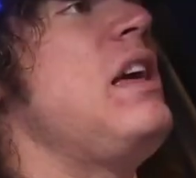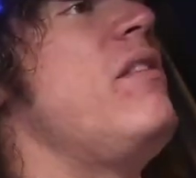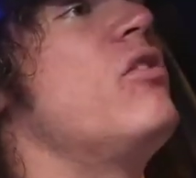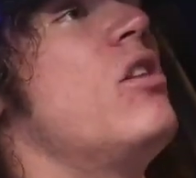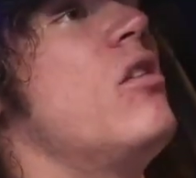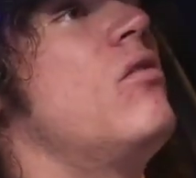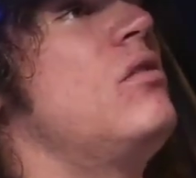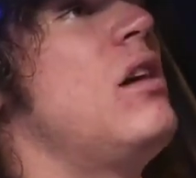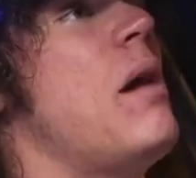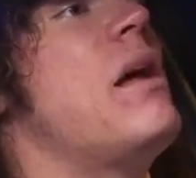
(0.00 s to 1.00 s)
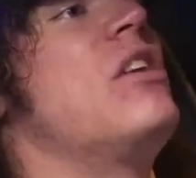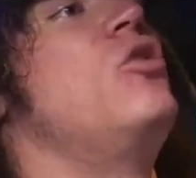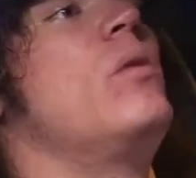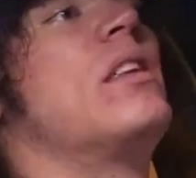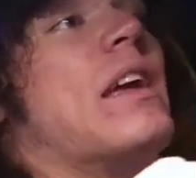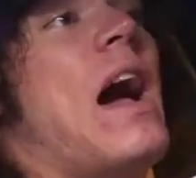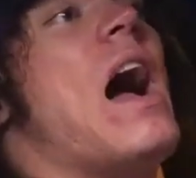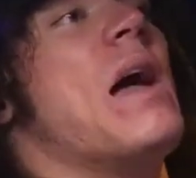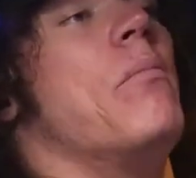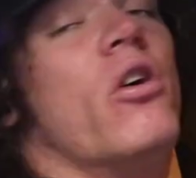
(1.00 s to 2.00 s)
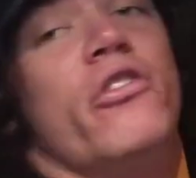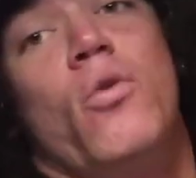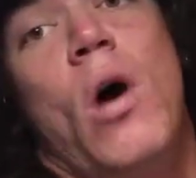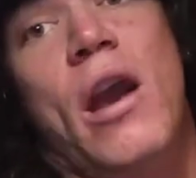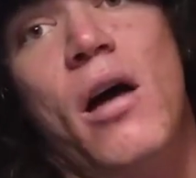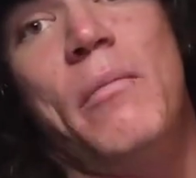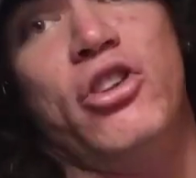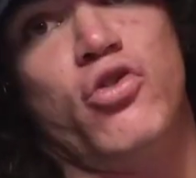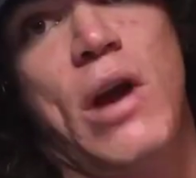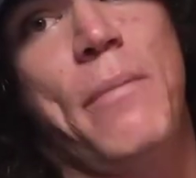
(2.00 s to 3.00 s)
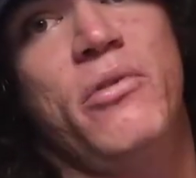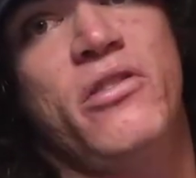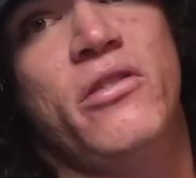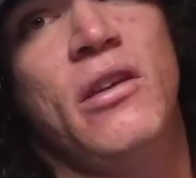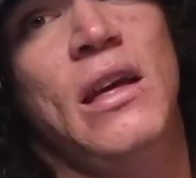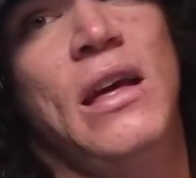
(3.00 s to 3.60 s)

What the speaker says: even though I'm not doing like a high bar squat on my traps.